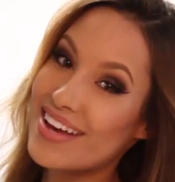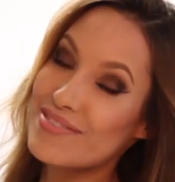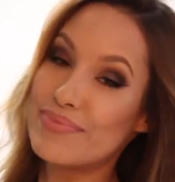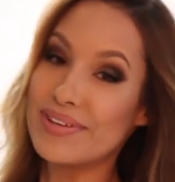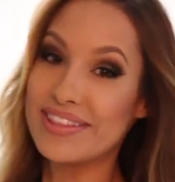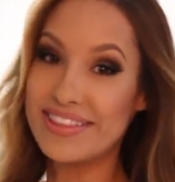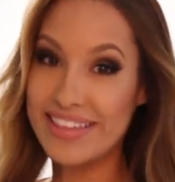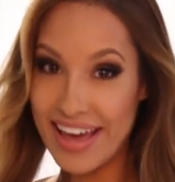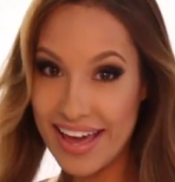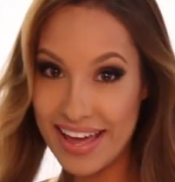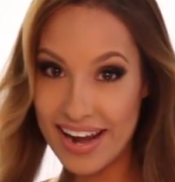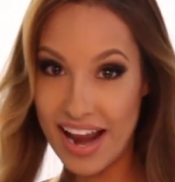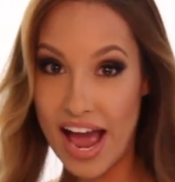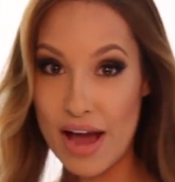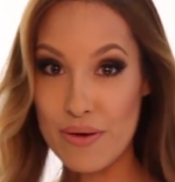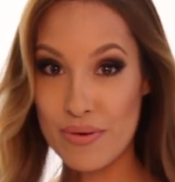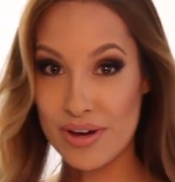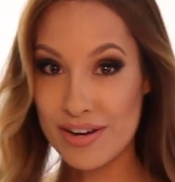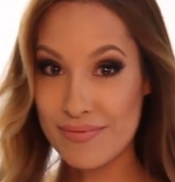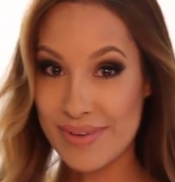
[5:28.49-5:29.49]
but then
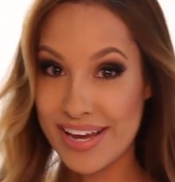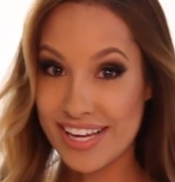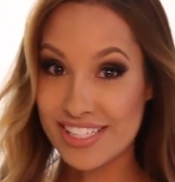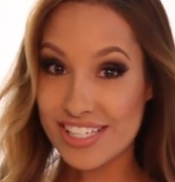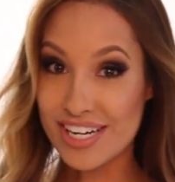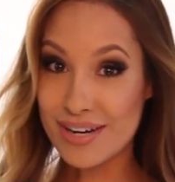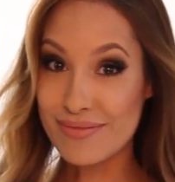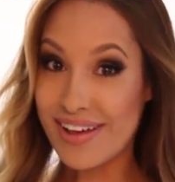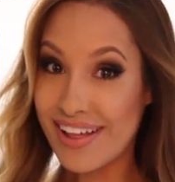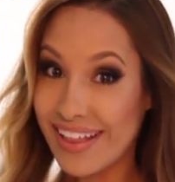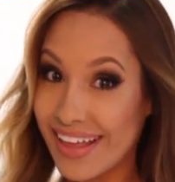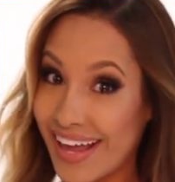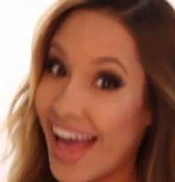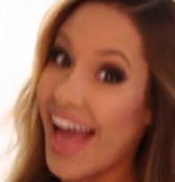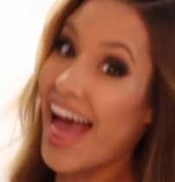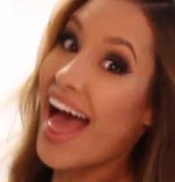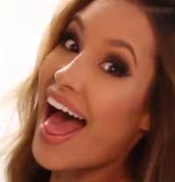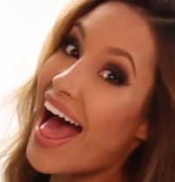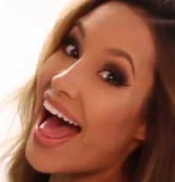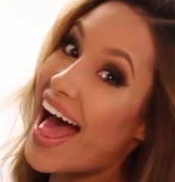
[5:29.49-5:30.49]
I want to make sure I'm not like,
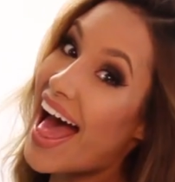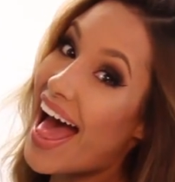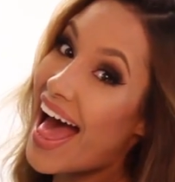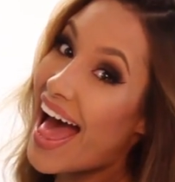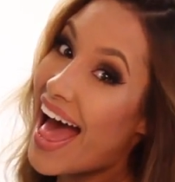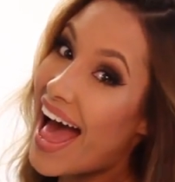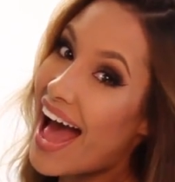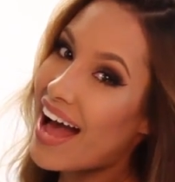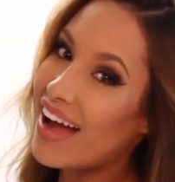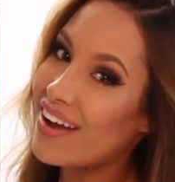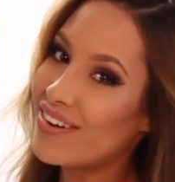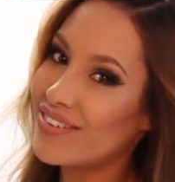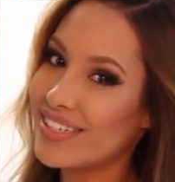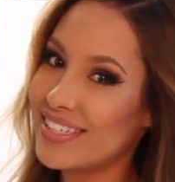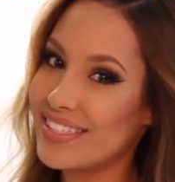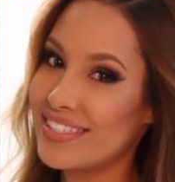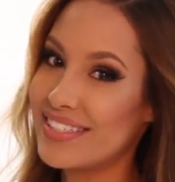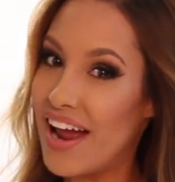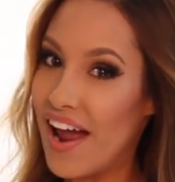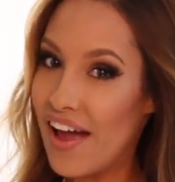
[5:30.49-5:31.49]
I want
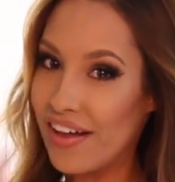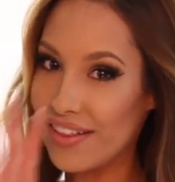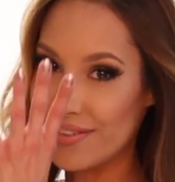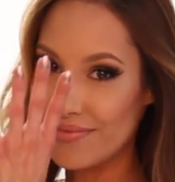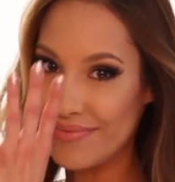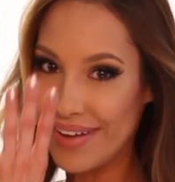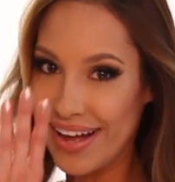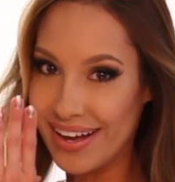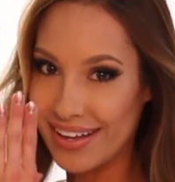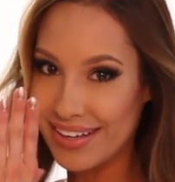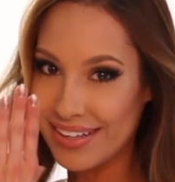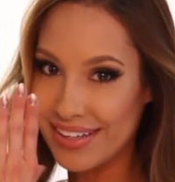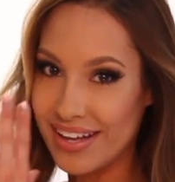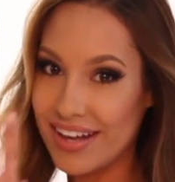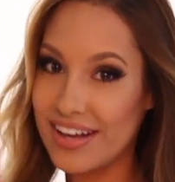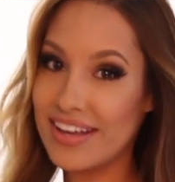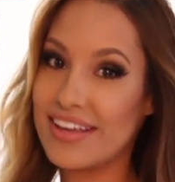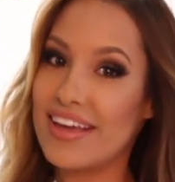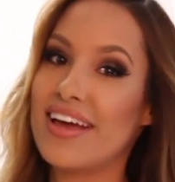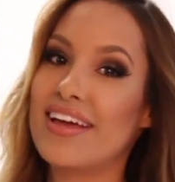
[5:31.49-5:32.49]
to dial it back.
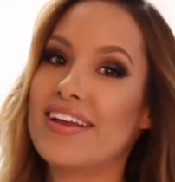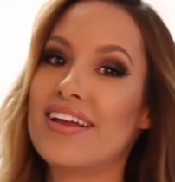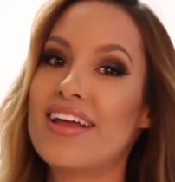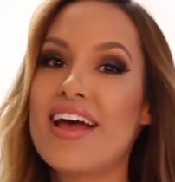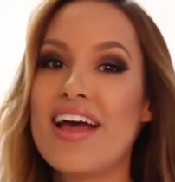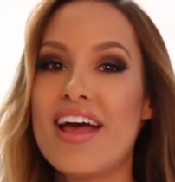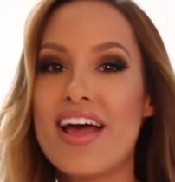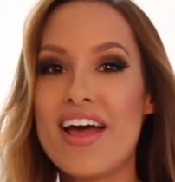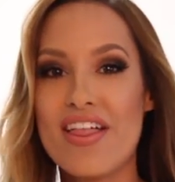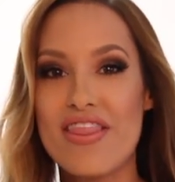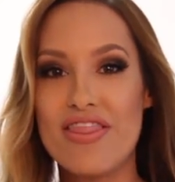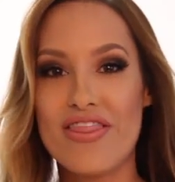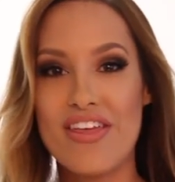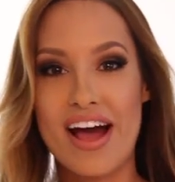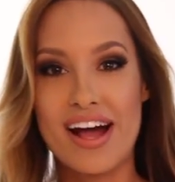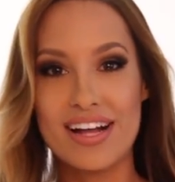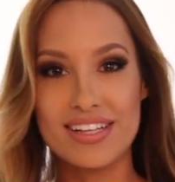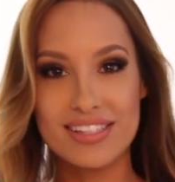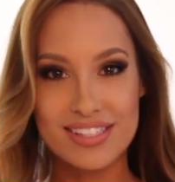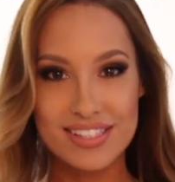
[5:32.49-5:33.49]
Again,
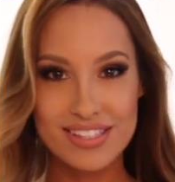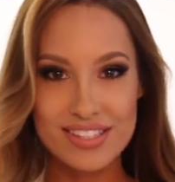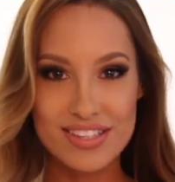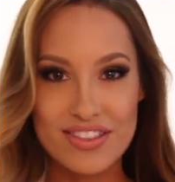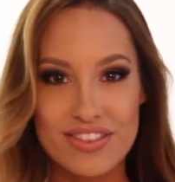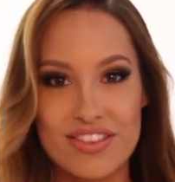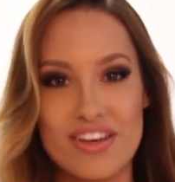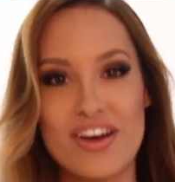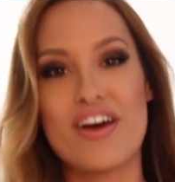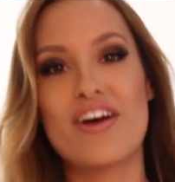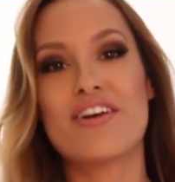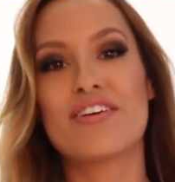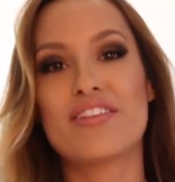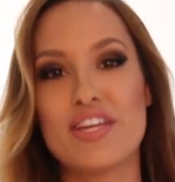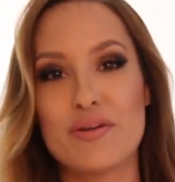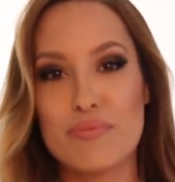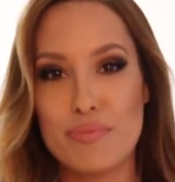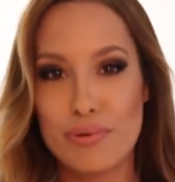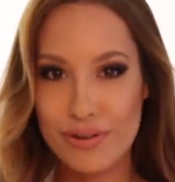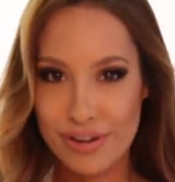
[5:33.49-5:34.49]
that's the
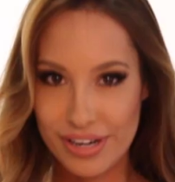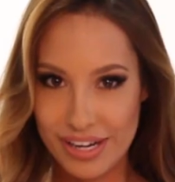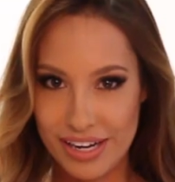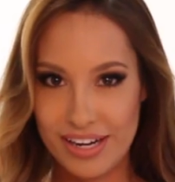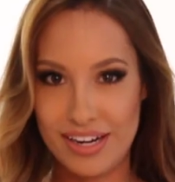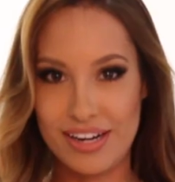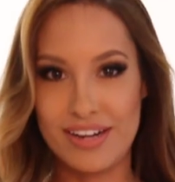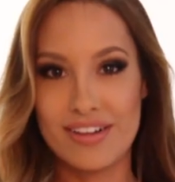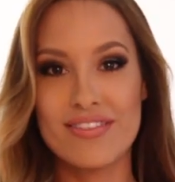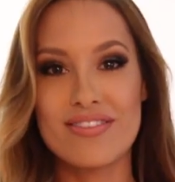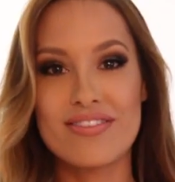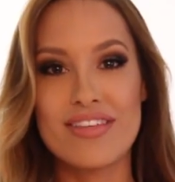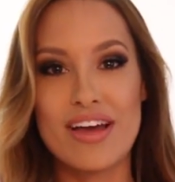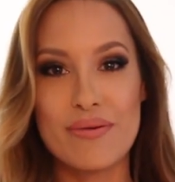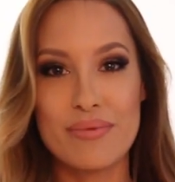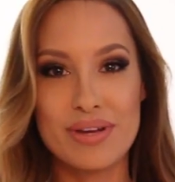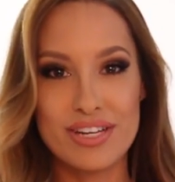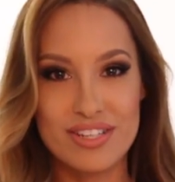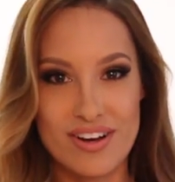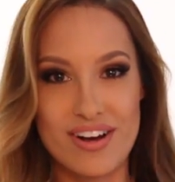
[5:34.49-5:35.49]
ugly pretty
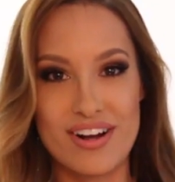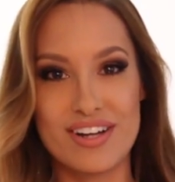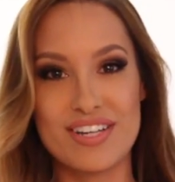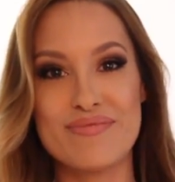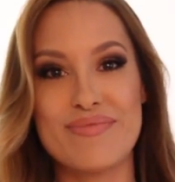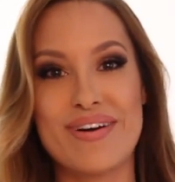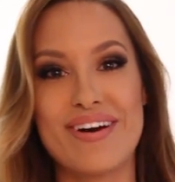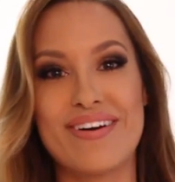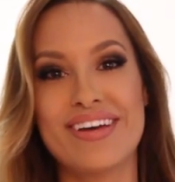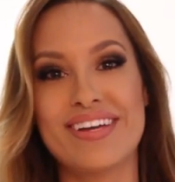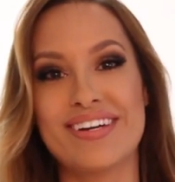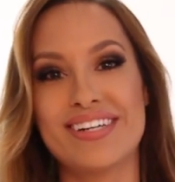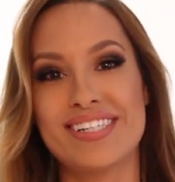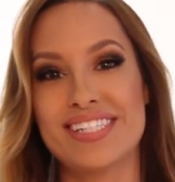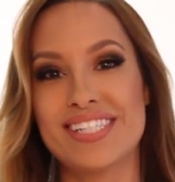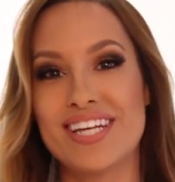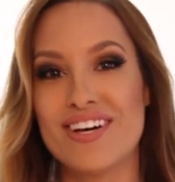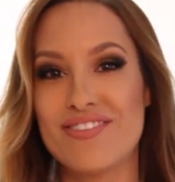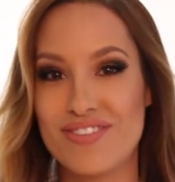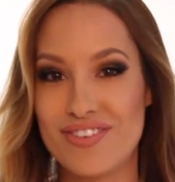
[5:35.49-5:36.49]
that we talked about in our
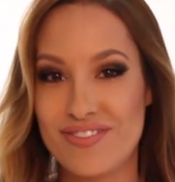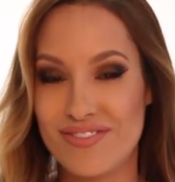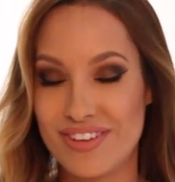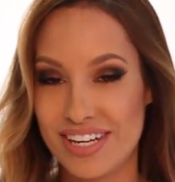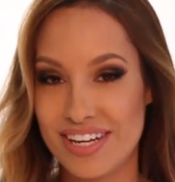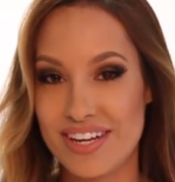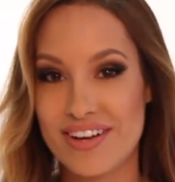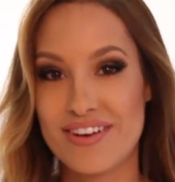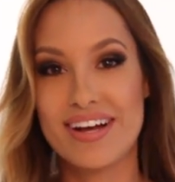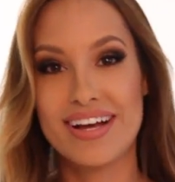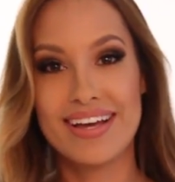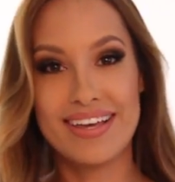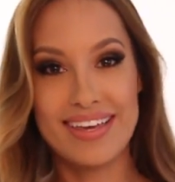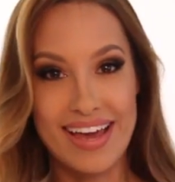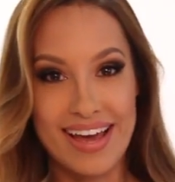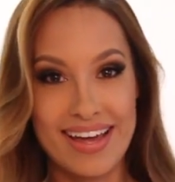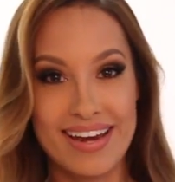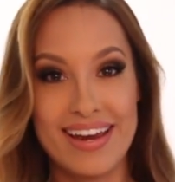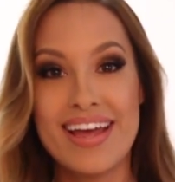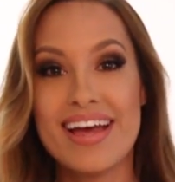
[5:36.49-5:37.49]
selfie video.
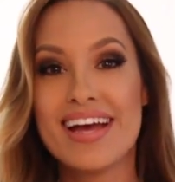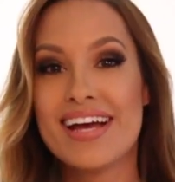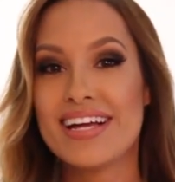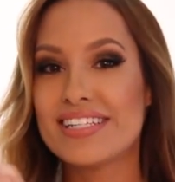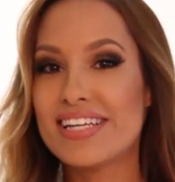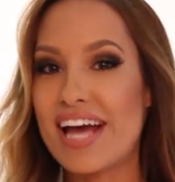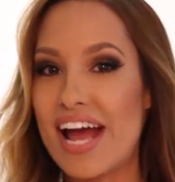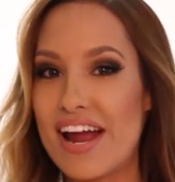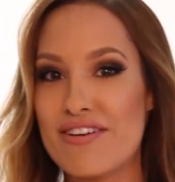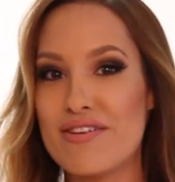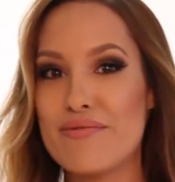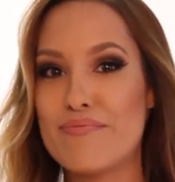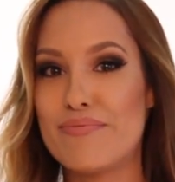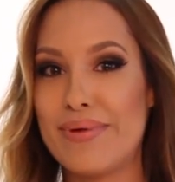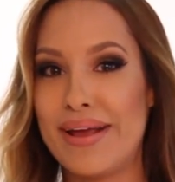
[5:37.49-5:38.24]
Again, Tyra